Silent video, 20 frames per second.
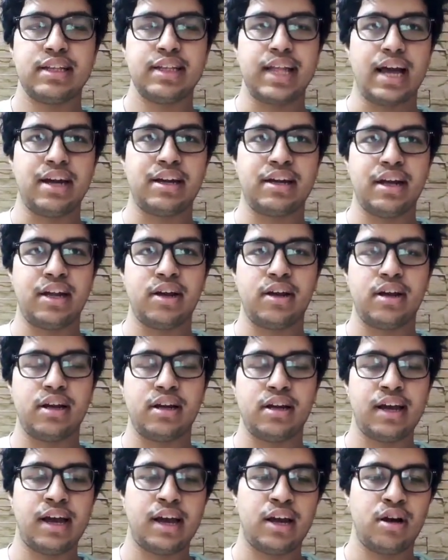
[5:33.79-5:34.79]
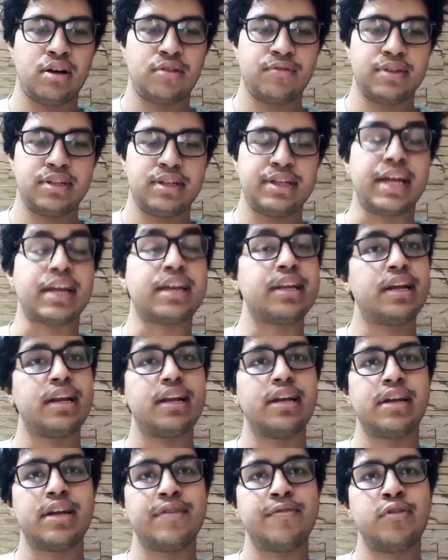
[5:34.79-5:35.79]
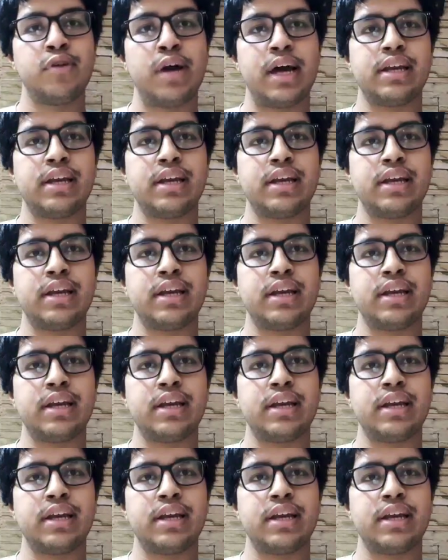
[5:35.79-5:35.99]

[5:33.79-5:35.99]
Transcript: that day along with the technical interview.